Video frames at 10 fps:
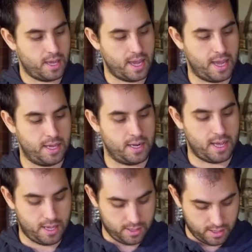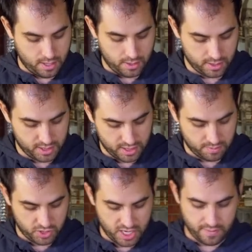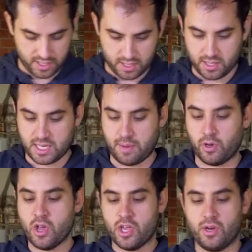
And there you can see some shavings on the table.